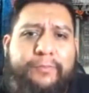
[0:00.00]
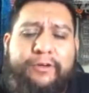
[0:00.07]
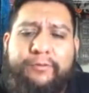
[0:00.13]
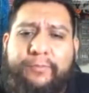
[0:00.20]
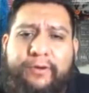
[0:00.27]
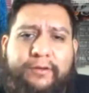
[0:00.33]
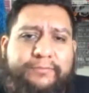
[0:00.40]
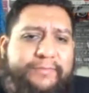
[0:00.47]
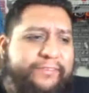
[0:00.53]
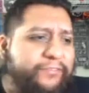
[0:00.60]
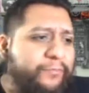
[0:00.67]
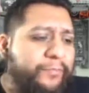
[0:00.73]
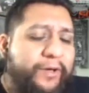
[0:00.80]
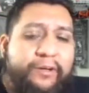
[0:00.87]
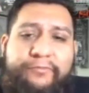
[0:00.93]
beard balms that
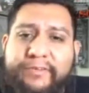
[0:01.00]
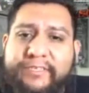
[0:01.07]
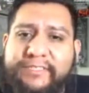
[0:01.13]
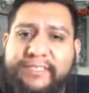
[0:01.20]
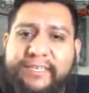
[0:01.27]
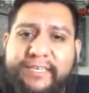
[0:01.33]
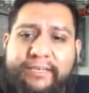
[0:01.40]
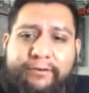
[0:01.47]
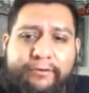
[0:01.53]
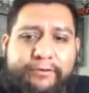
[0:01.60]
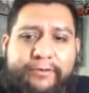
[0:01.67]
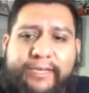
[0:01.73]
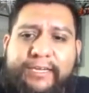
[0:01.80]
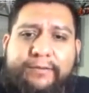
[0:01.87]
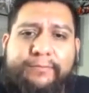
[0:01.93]
you bought recently, or you
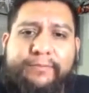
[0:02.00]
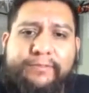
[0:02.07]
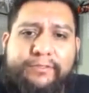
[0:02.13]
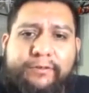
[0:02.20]
kind of